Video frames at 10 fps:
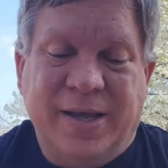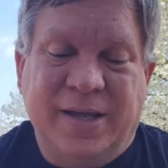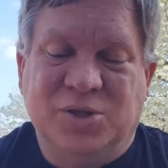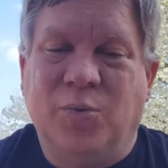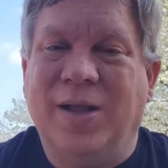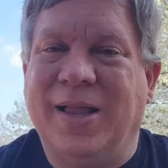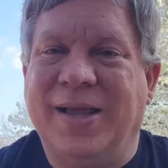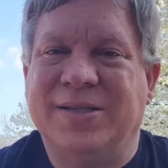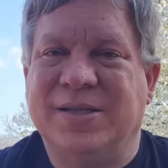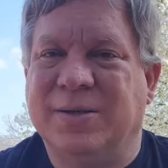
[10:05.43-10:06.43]
as well
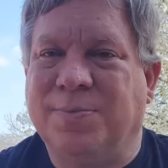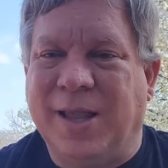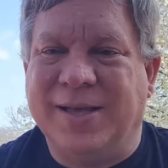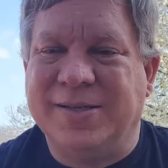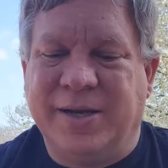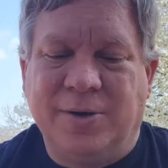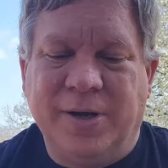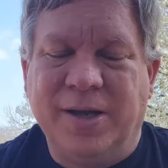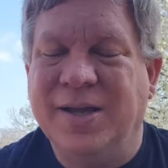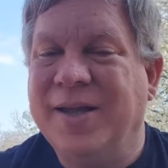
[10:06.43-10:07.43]
as the plaza
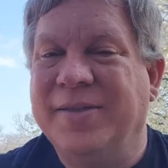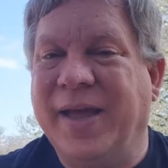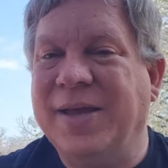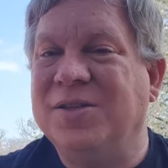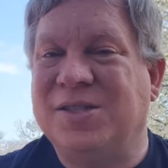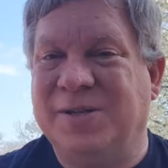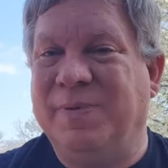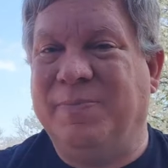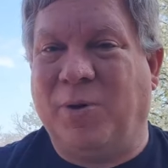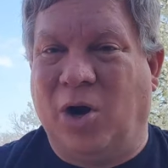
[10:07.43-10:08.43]
area, that used to
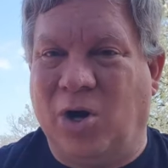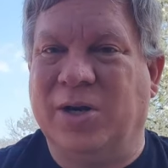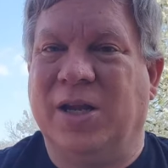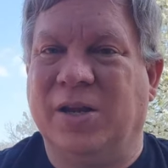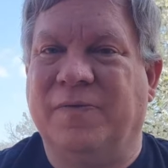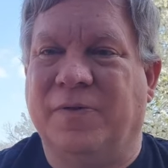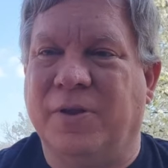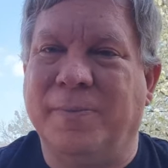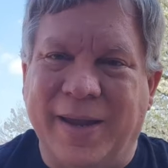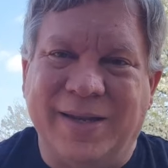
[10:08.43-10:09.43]
be parking for
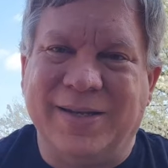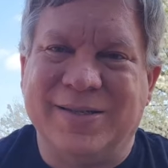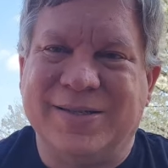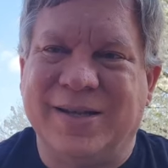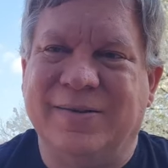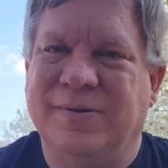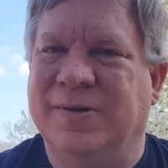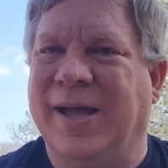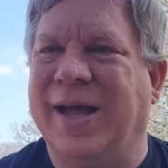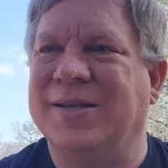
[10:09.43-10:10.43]
the maintenance
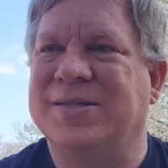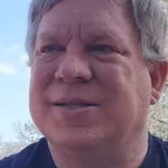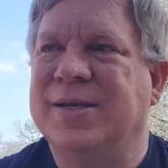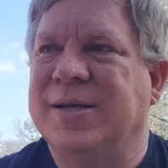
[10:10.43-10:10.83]
guys.